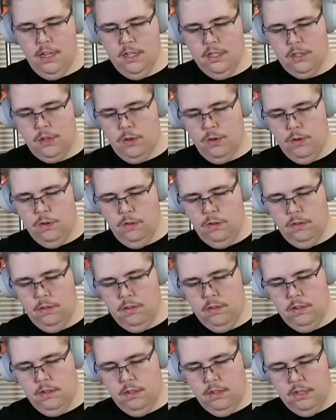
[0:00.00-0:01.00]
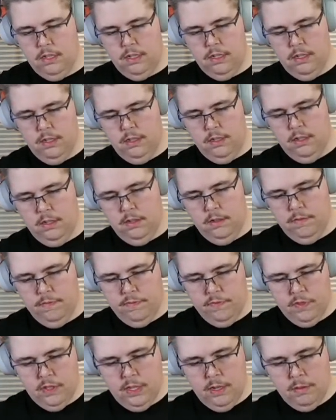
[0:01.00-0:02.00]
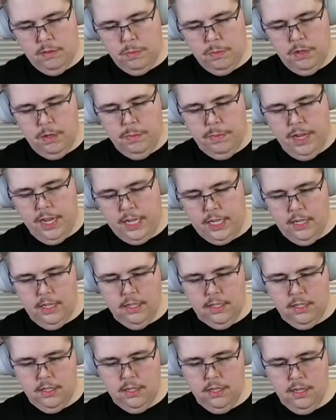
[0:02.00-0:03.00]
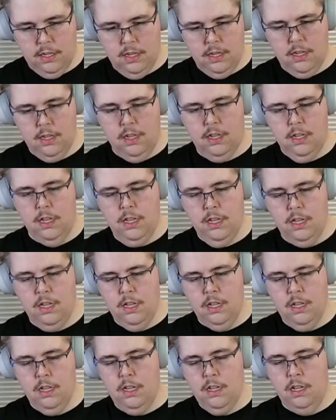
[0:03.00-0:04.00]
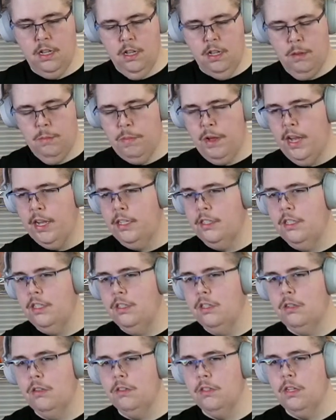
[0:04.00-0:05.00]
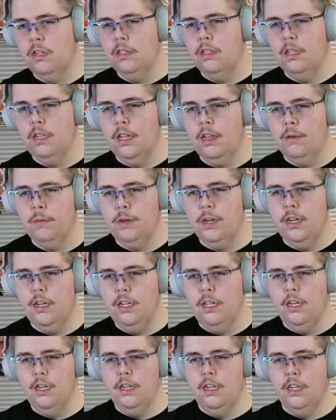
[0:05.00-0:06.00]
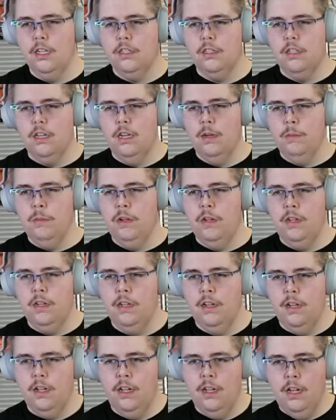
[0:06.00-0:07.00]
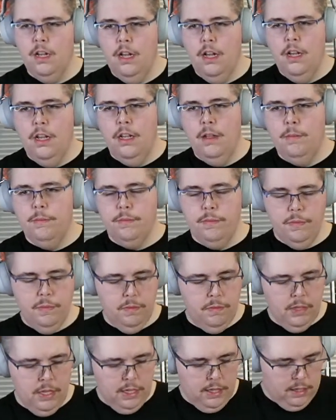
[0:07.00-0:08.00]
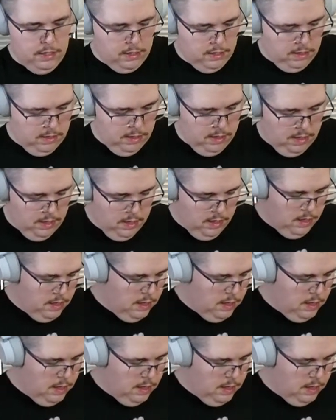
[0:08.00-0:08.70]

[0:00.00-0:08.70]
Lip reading: It's cool. Let's put it back in its packaging so it's all together when I need it next time. And this is it.